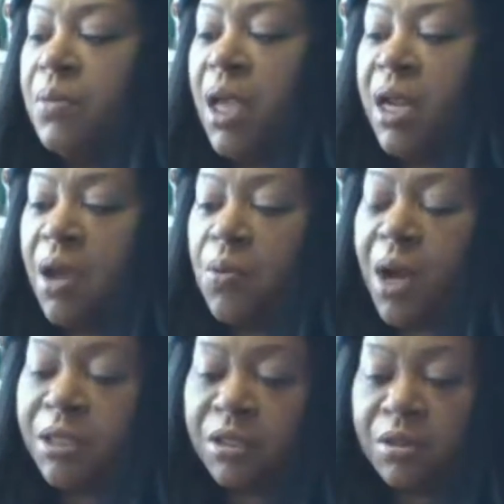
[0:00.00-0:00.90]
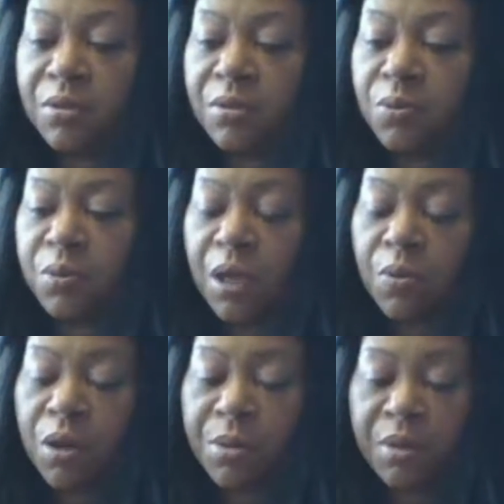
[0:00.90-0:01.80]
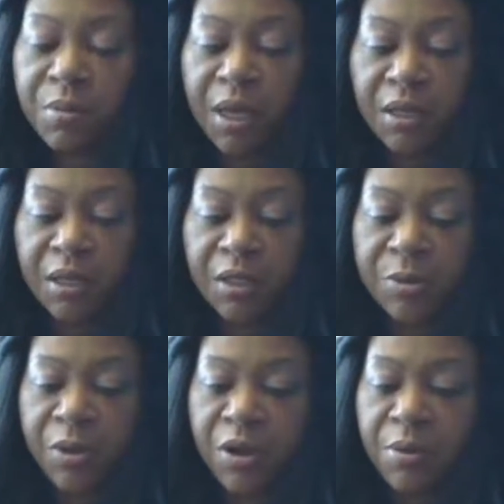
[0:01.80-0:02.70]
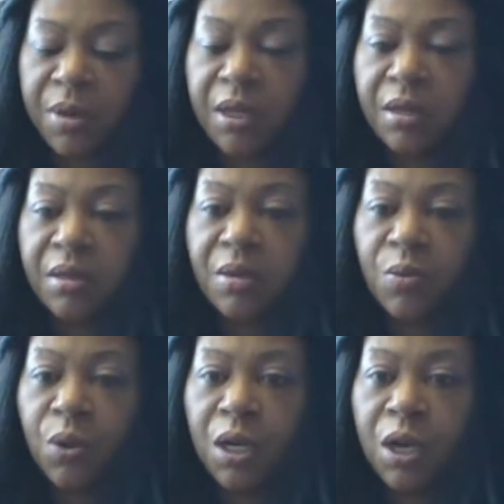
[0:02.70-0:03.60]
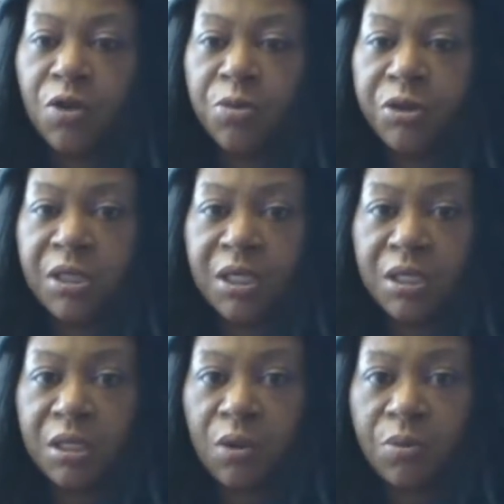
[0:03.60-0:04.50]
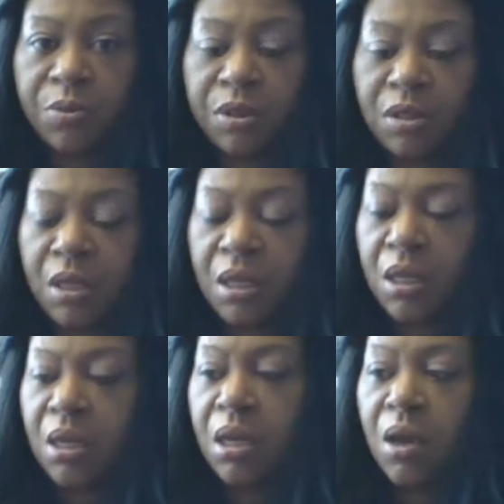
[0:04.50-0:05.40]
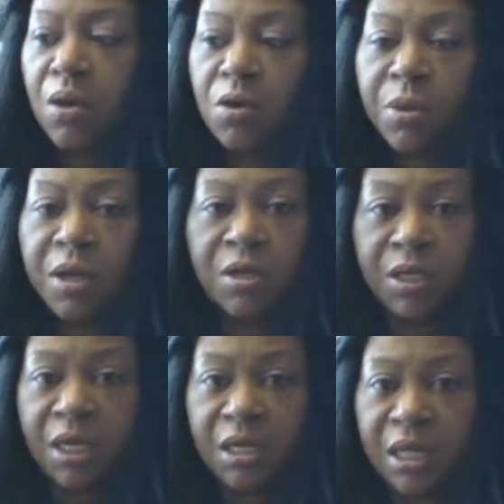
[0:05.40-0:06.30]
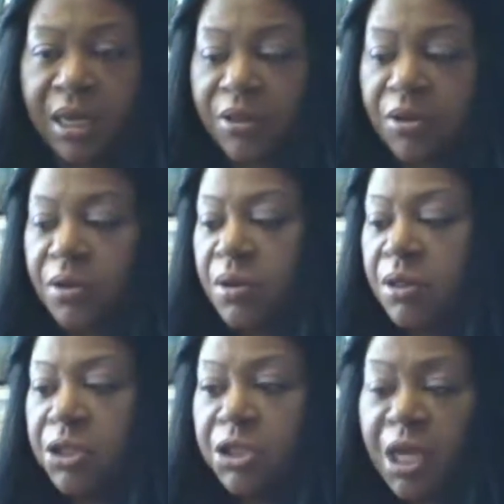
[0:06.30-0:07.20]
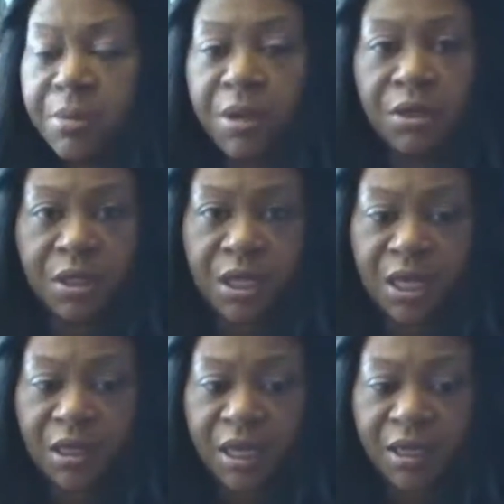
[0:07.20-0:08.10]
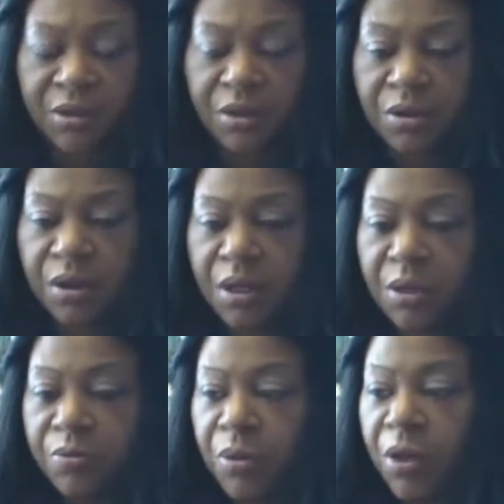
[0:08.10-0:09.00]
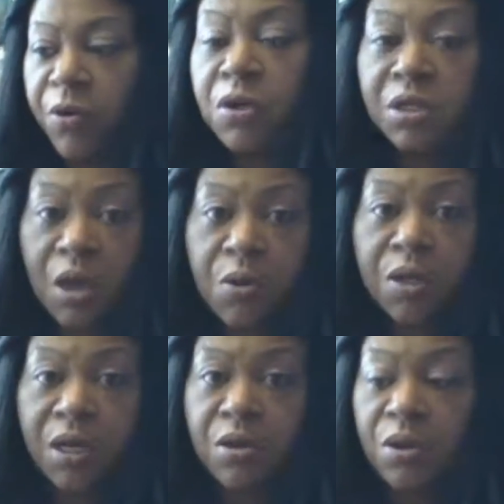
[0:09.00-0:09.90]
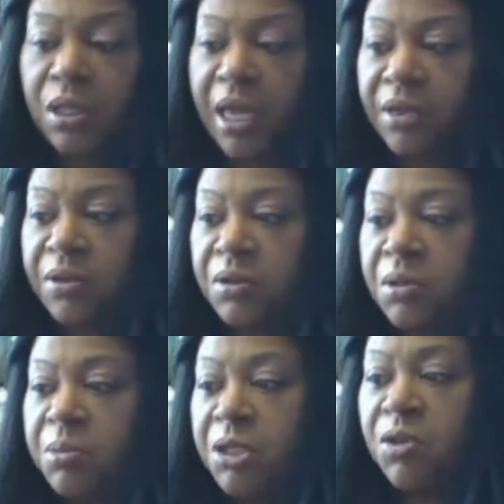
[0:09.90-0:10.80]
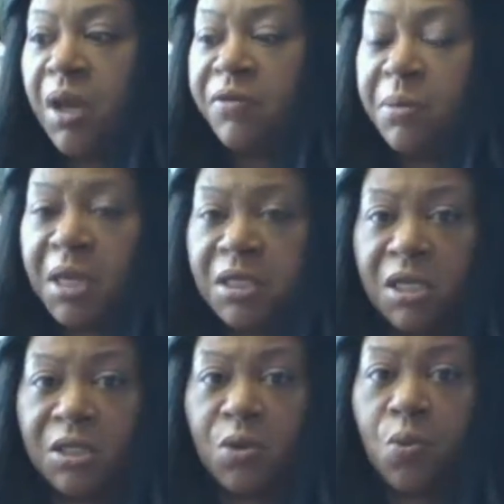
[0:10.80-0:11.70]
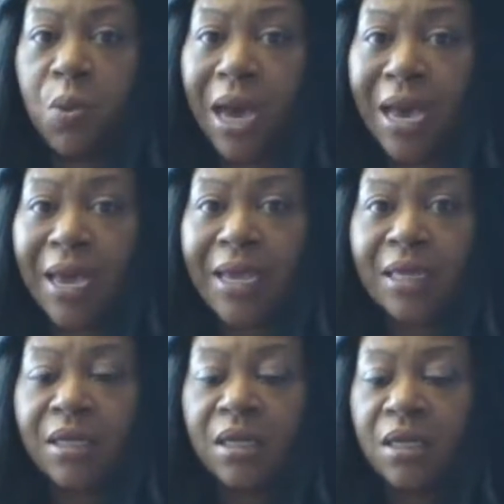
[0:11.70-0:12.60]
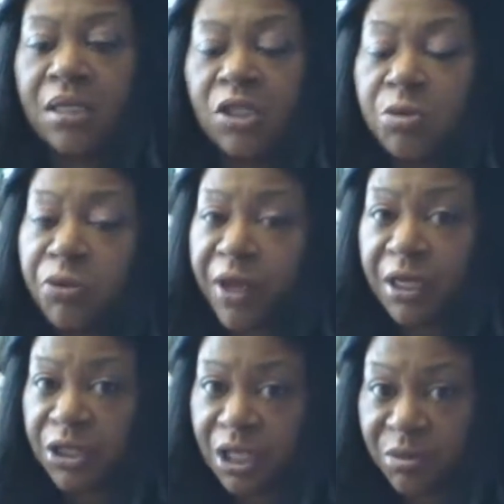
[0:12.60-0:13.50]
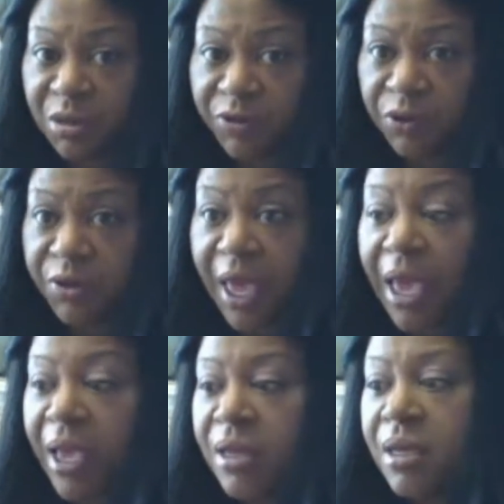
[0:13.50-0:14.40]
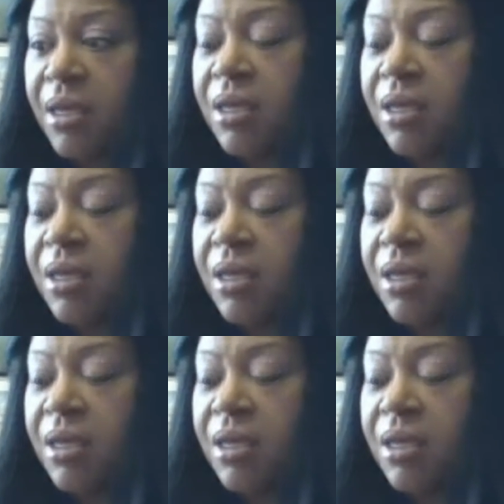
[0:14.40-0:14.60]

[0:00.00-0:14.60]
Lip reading: And I watched a woman made an experiment, 100% soaps. Cocoa butter did not lather. Shea butter did not lather. Of course, coconut oil lathers, but you have to make such a wide superfat adjustment for that.